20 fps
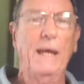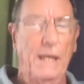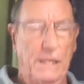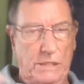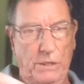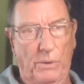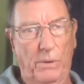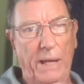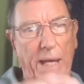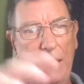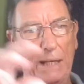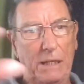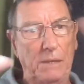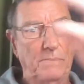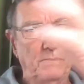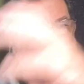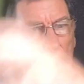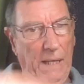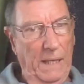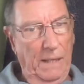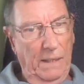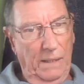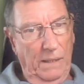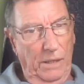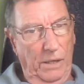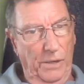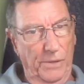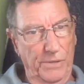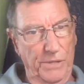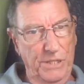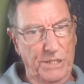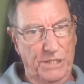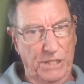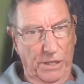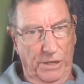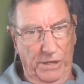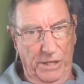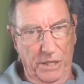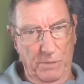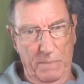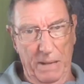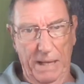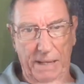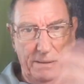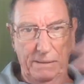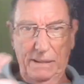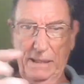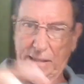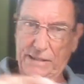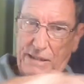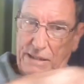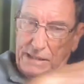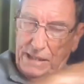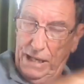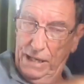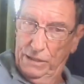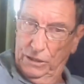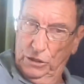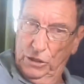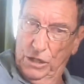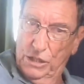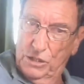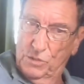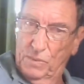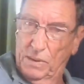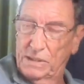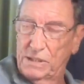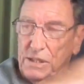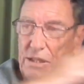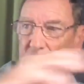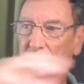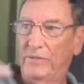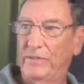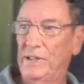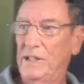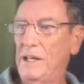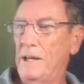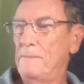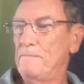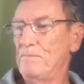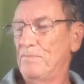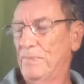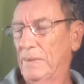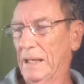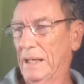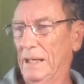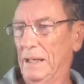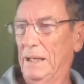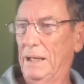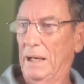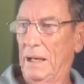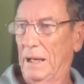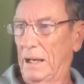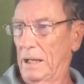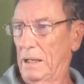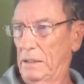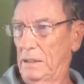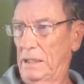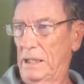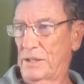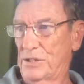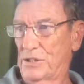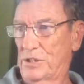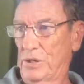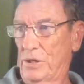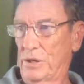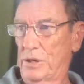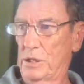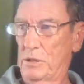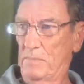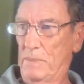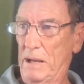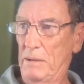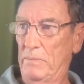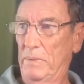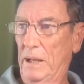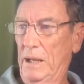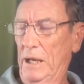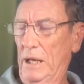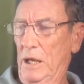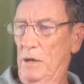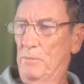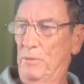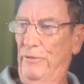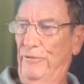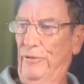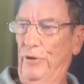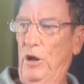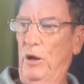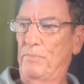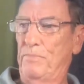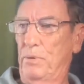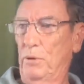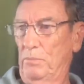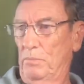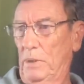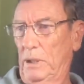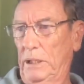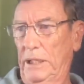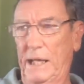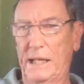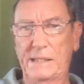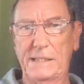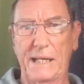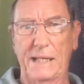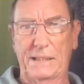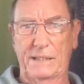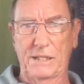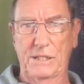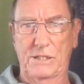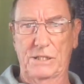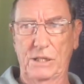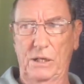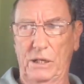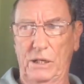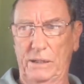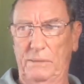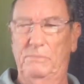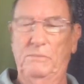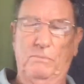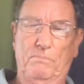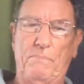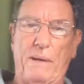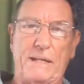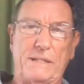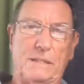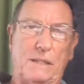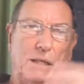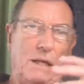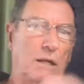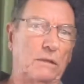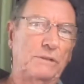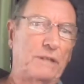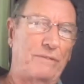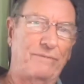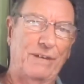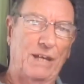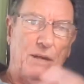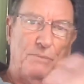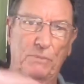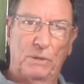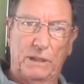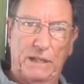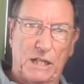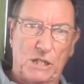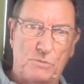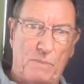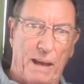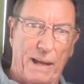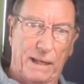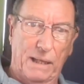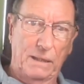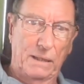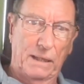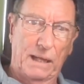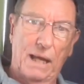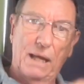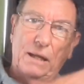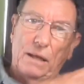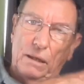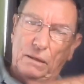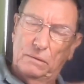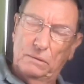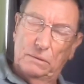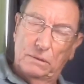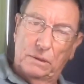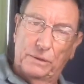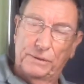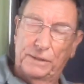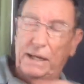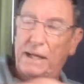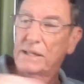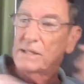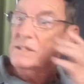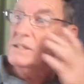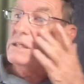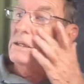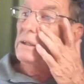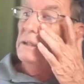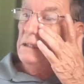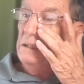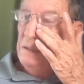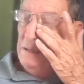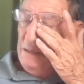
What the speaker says: So I had him on this side of the bed. As I say, the light switch is over there. The other side of the bed before I put my legs out this side. Basically, I'll never get my legs back in again and on the other side.